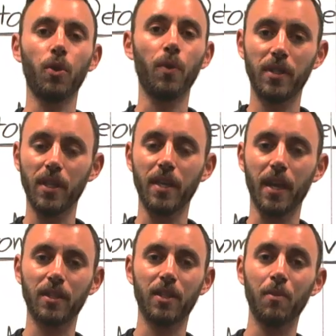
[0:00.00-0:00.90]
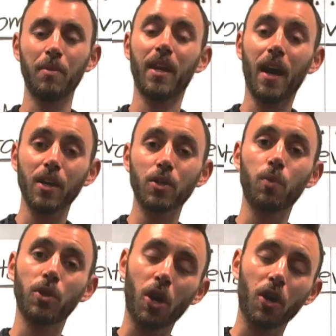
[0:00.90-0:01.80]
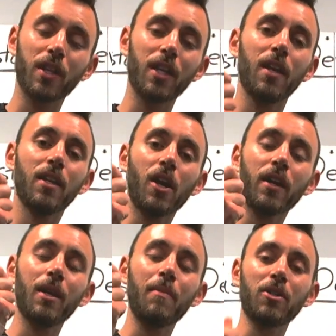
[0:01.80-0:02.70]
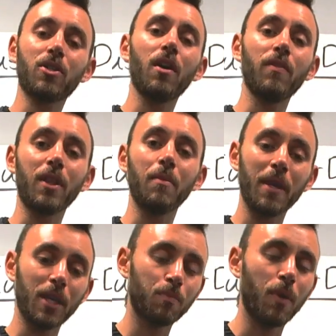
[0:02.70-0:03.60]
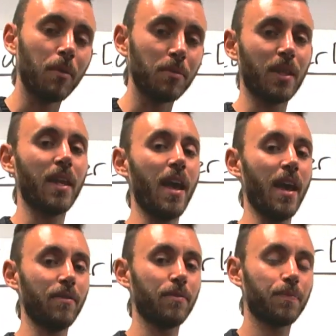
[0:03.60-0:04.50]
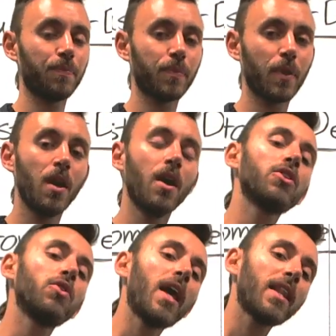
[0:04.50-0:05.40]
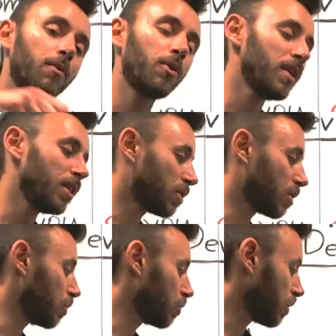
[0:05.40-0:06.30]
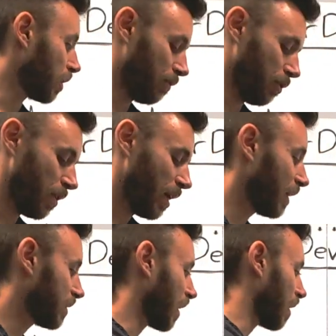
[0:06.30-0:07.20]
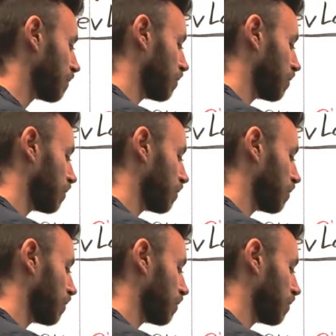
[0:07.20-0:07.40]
always say yes here because we're talking about solving the biggest problems that they have. So now that we're in the solution interview, it's time